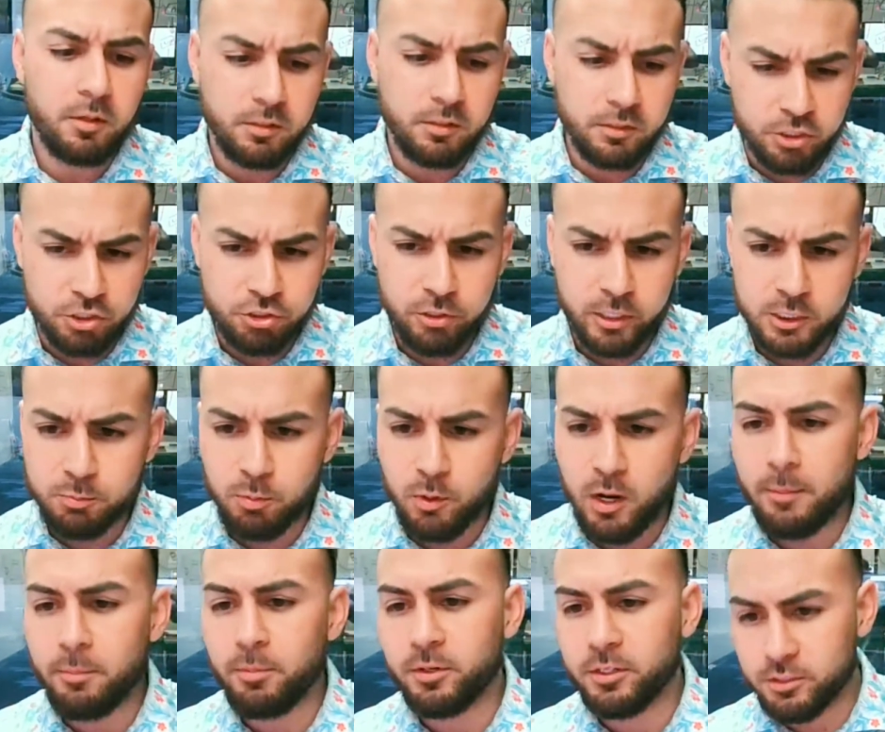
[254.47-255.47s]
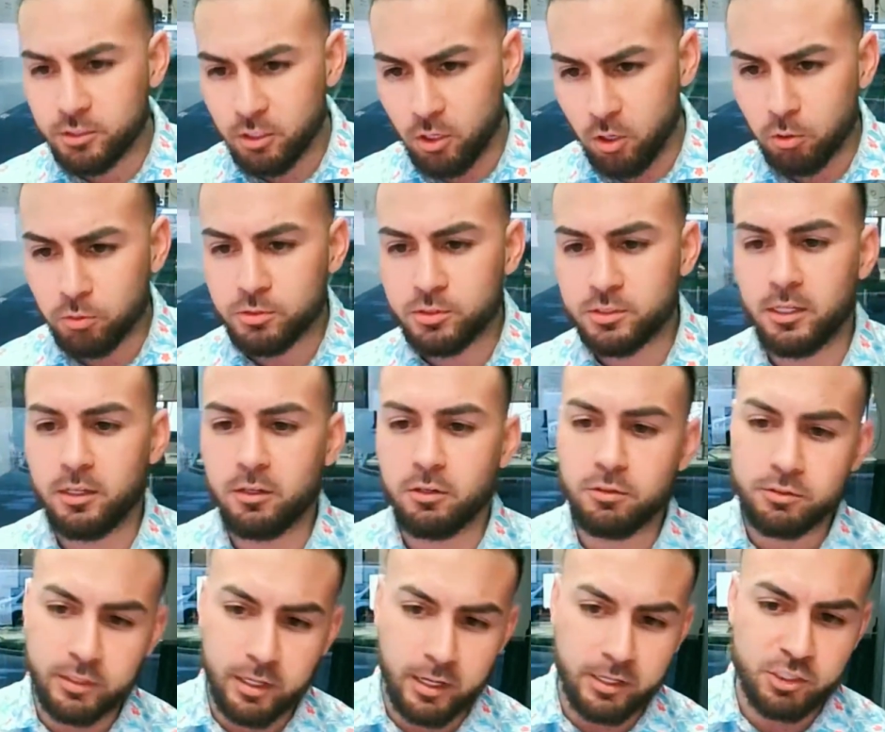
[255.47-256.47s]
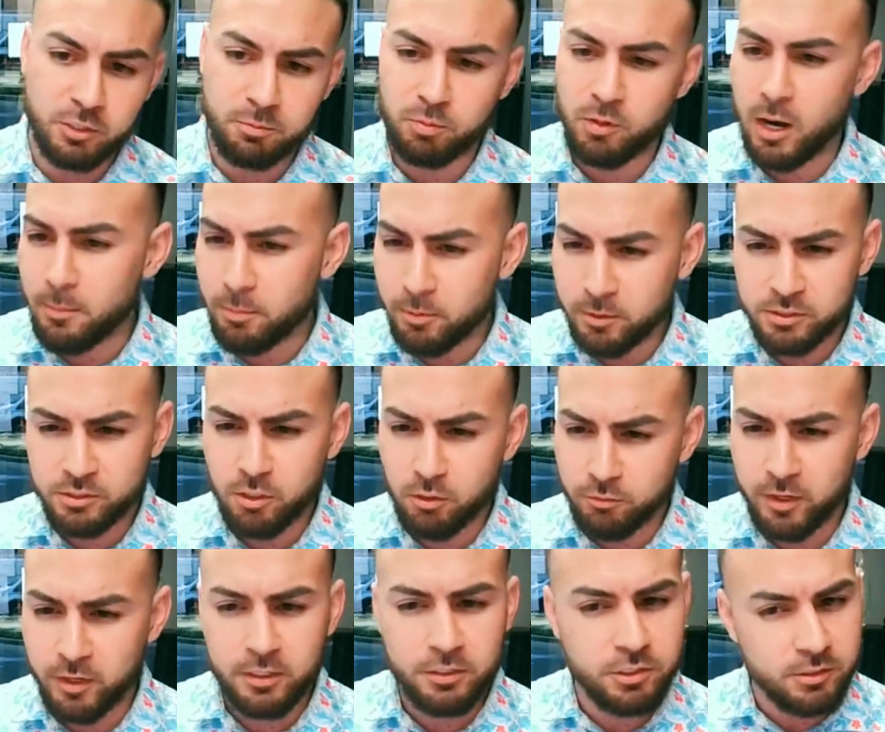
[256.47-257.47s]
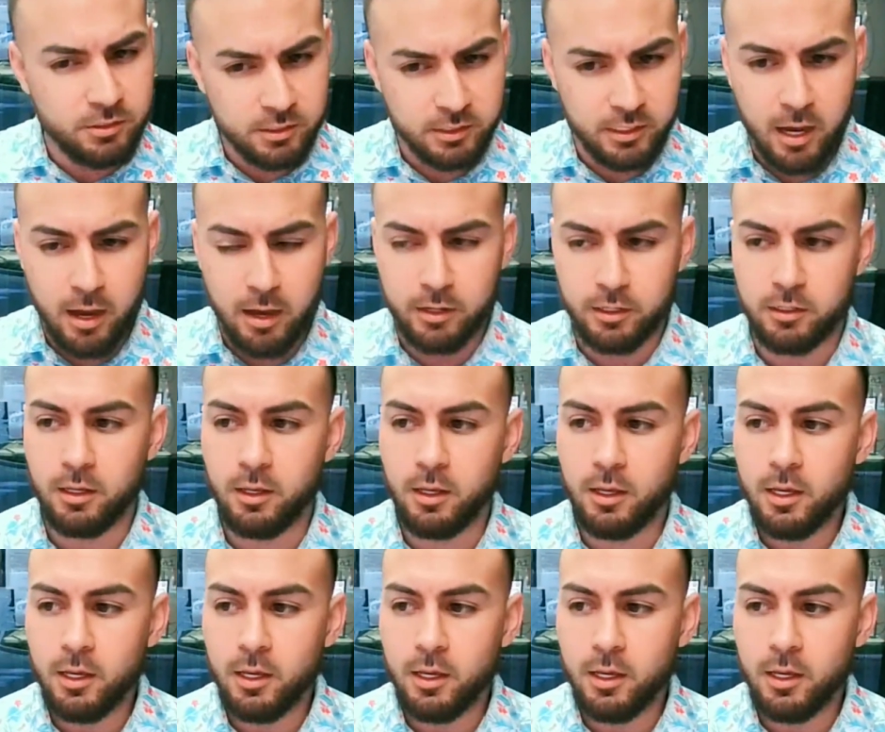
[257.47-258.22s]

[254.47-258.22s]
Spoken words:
distressed properties, wholesale, nicer properties, novations, got it.